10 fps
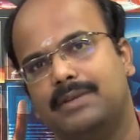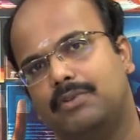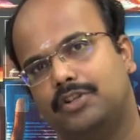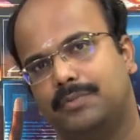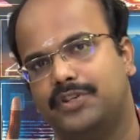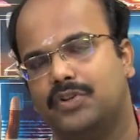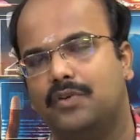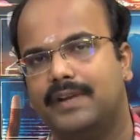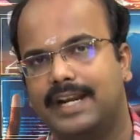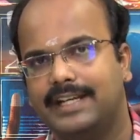I want to measure
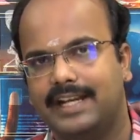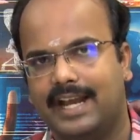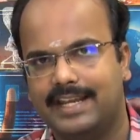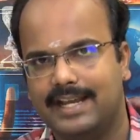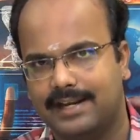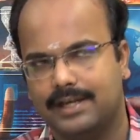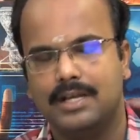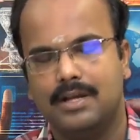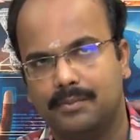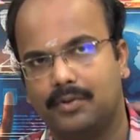over entire IR
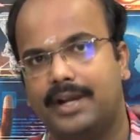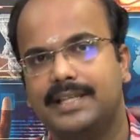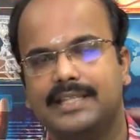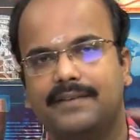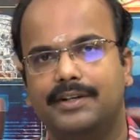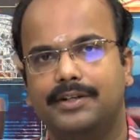0.7